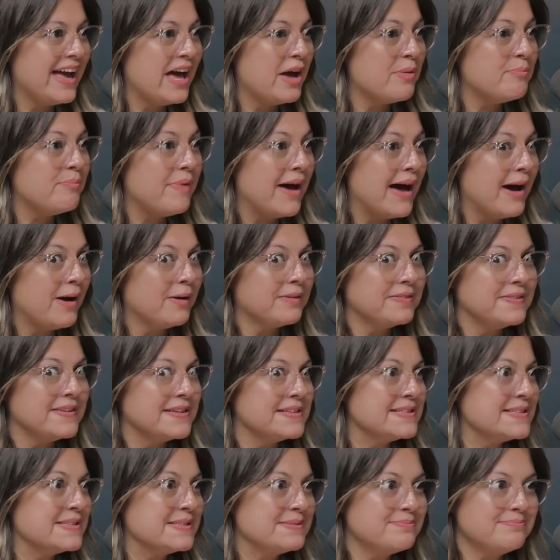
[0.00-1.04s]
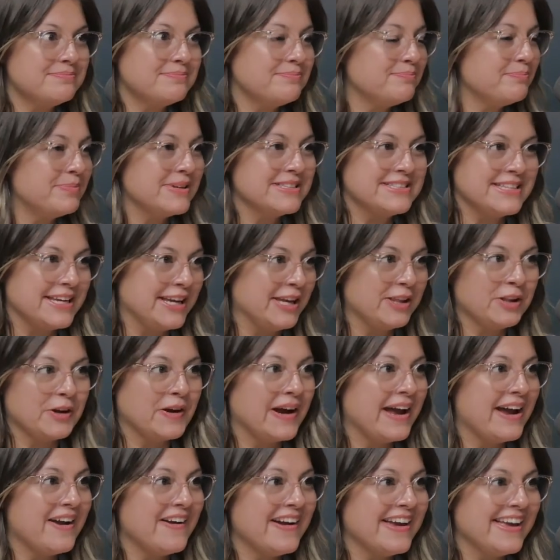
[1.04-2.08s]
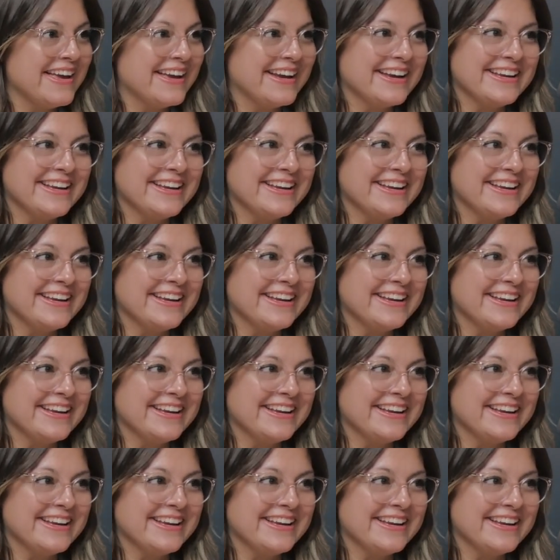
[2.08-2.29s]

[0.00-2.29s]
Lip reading: about this particular area.